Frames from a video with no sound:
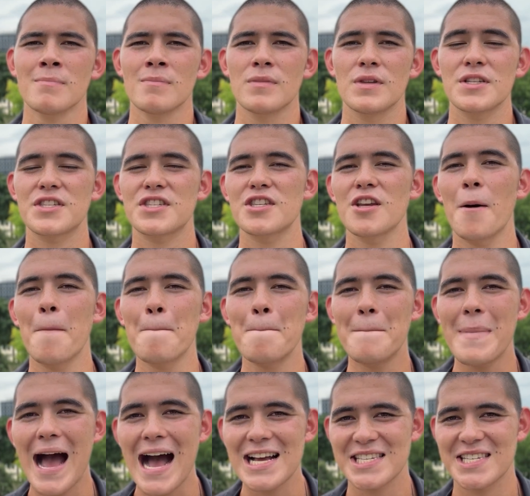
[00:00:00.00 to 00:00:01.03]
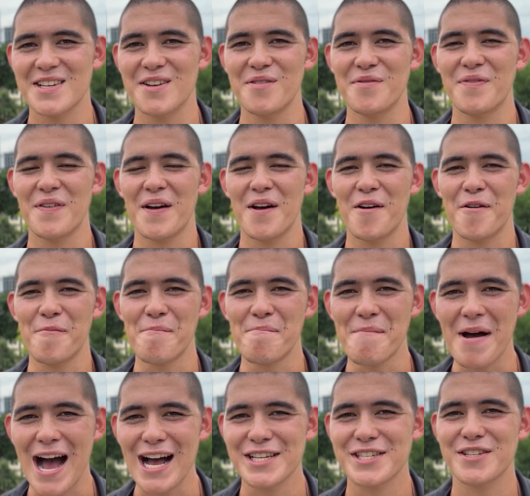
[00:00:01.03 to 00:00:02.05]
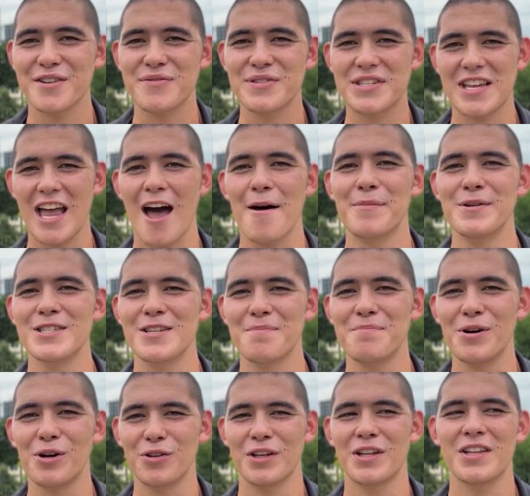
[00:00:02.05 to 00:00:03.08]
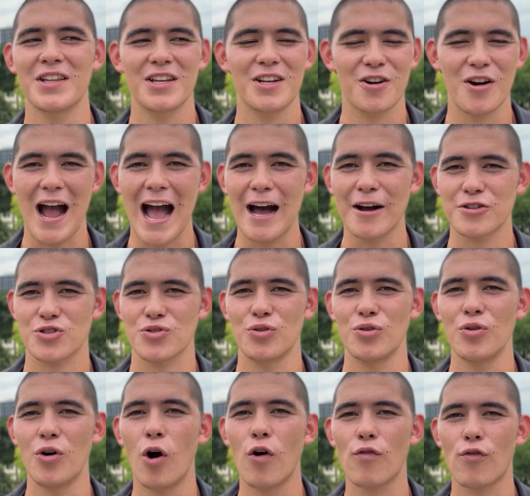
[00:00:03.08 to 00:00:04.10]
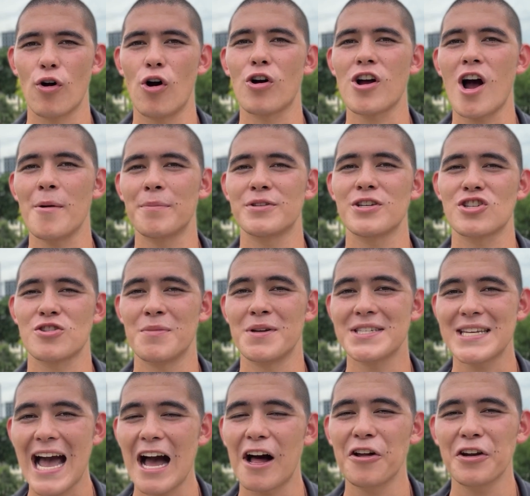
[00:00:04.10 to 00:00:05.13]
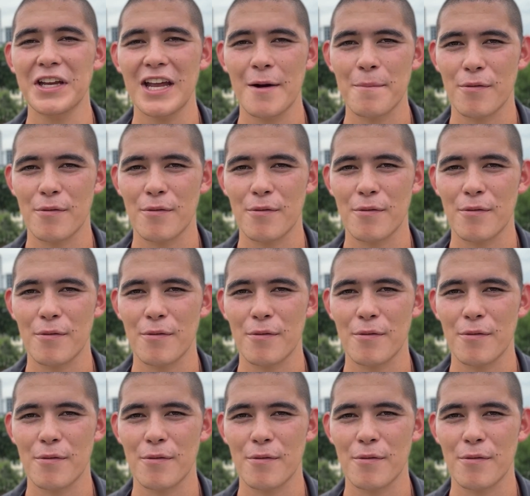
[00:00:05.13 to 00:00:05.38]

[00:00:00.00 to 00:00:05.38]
This is a massive, massive step into building your actual overall competition mentality and